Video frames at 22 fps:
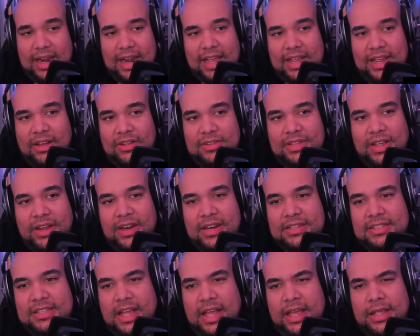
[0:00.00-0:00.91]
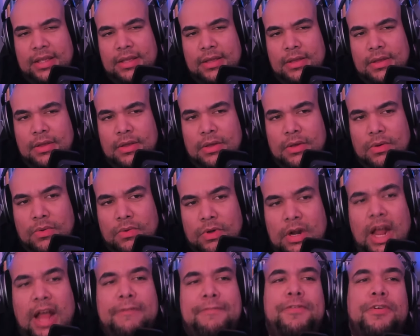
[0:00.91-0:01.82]
I like how Derek's like,
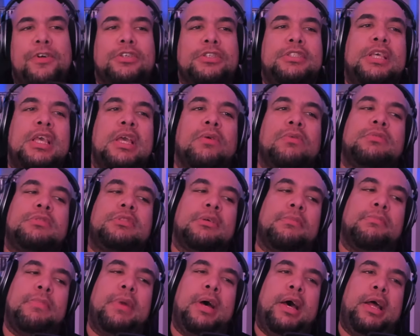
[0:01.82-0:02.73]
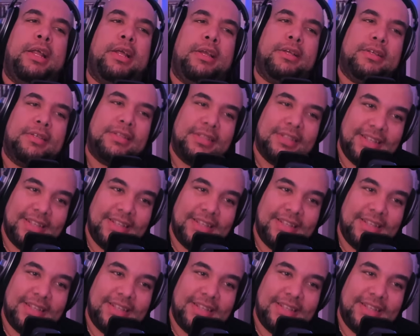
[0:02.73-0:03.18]
when I first killed somebody,